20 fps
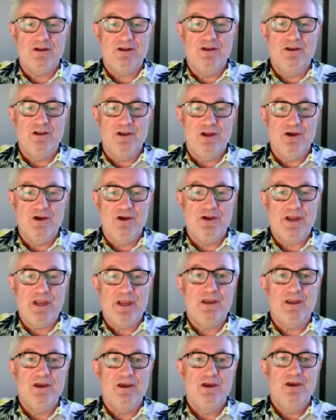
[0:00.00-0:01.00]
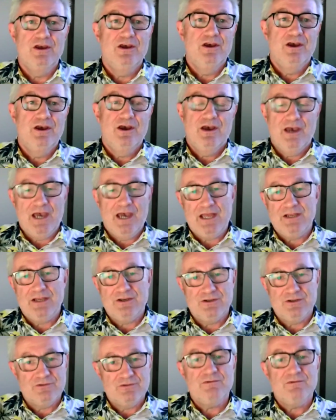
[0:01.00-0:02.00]
learning
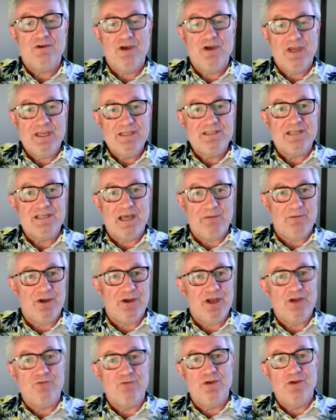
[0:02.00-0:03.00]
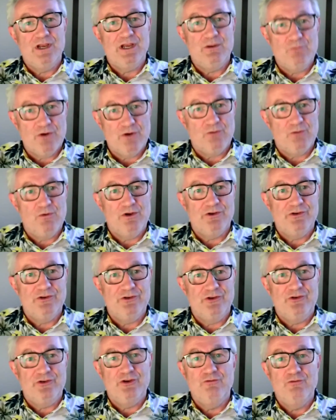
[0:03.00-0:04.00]
and examining really what I wanted
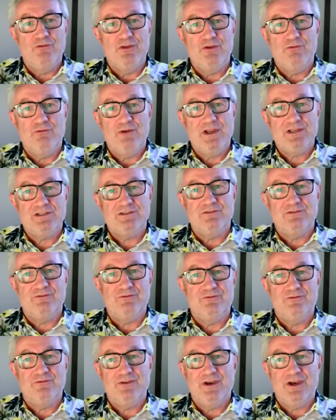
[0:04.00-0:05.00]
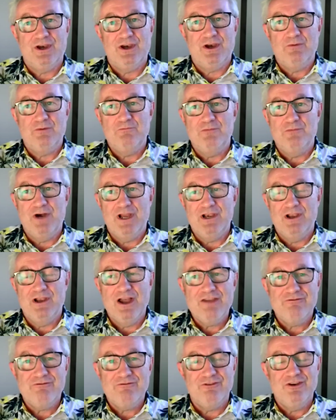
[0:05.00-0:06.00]
to do for the rest of my
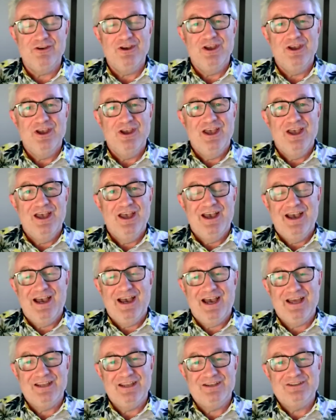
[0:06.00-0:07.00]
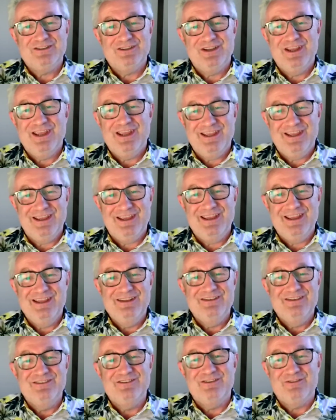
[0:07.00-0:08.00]
life. And
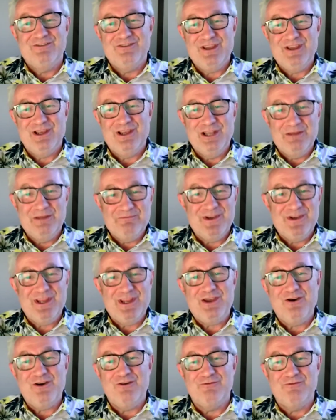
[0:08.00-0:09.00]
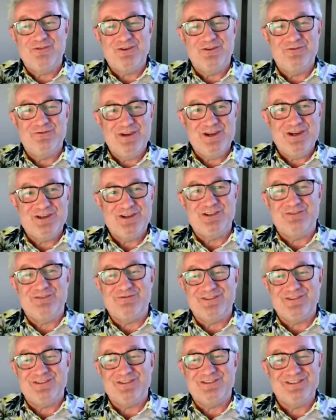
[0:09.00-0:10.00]
in the alumni of Career
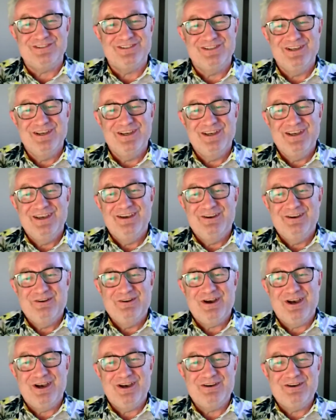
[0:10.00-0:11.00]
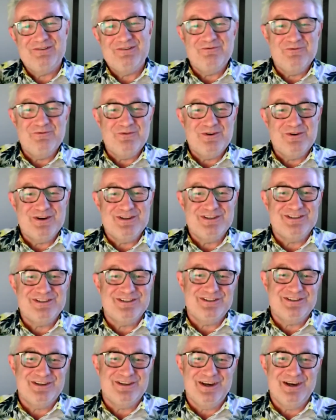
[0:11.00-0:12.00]
Shifters
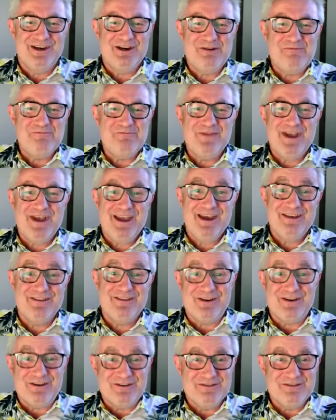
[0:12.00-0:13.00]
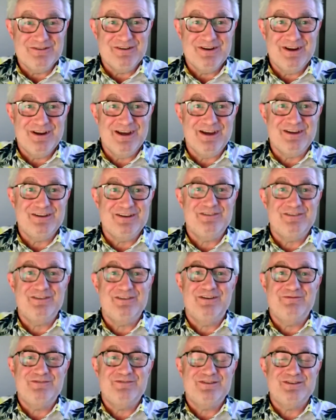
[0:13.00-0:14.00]
was Heather.
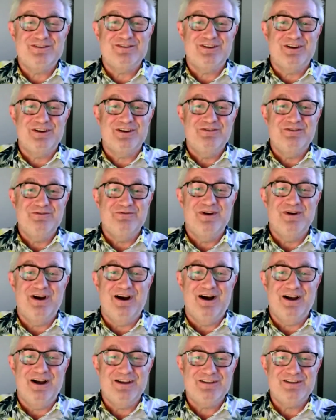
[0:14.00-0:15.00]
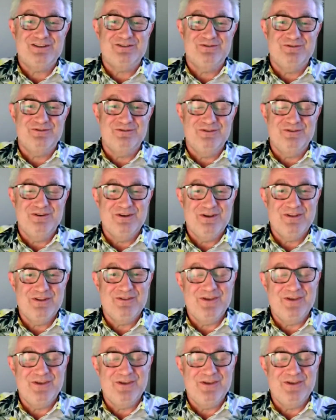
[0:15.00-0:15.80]
So I saw